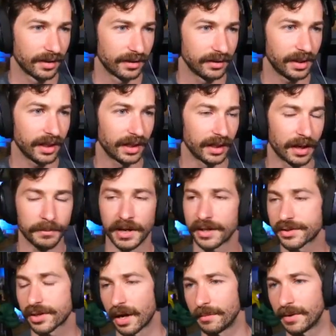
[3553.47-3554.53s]
Yeah, I'm not.
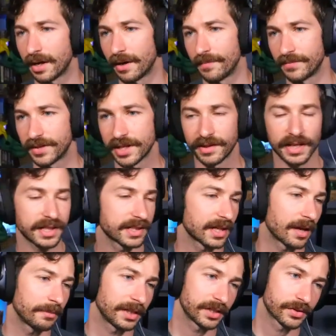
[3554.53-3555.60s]
I'm not. I'm, that's
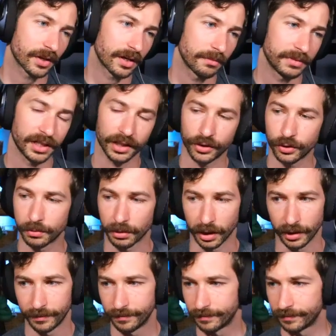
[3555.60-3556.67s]
not me trying to be a goober.